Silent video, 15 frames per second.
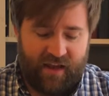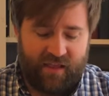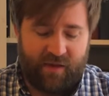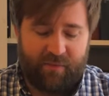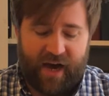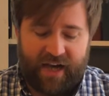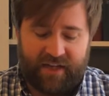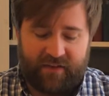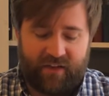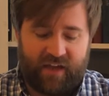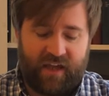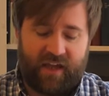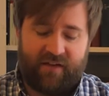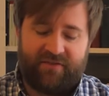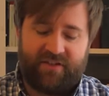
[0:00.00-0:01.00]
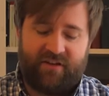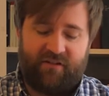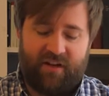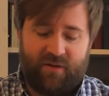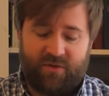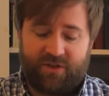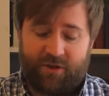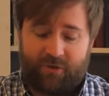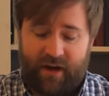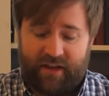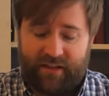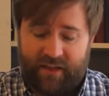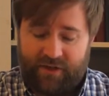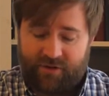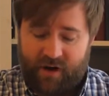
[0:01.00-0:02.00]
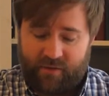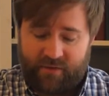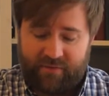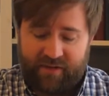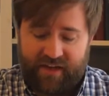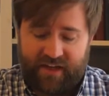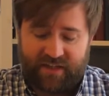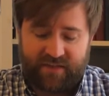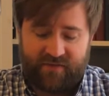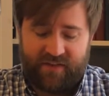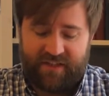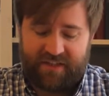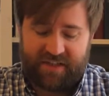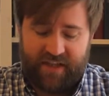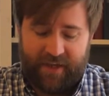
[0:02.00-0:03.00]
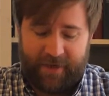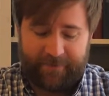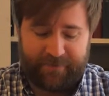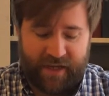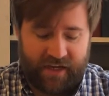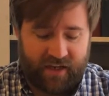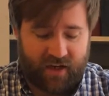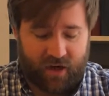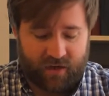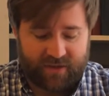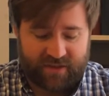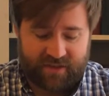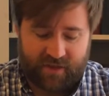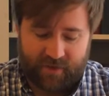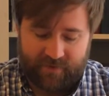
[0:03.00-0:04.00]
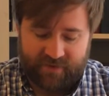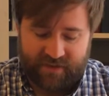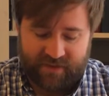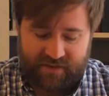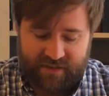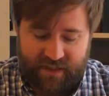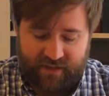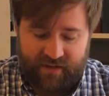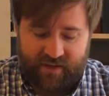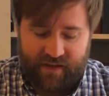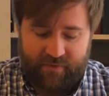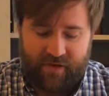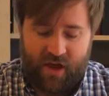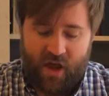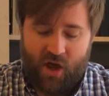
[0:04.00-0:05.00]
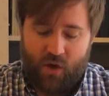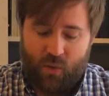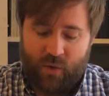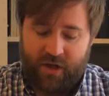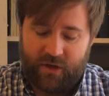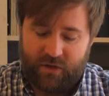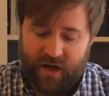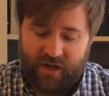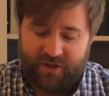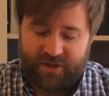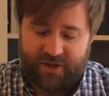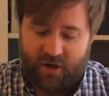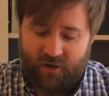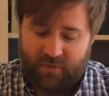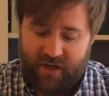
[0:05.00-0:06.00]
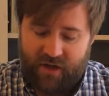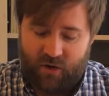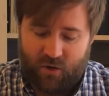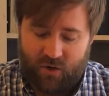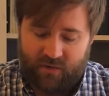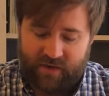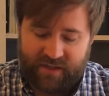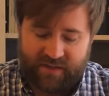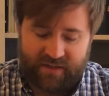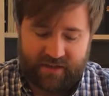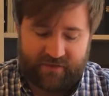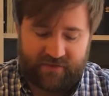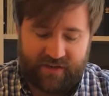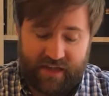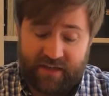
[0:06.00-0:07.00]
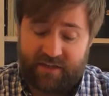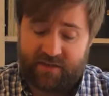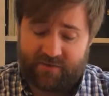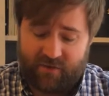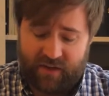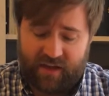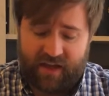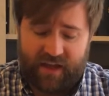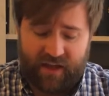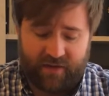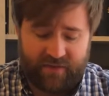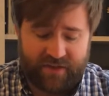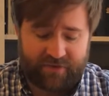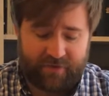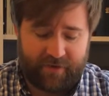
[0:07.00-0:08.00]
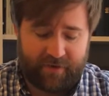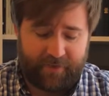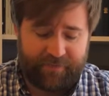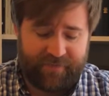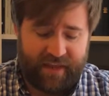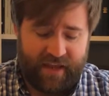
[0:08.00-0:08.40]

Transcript: the mind of the king of Syria was greatly troubled because of this thing, and he called his servants and said to them, will you not show me who of us is for the king of Israel?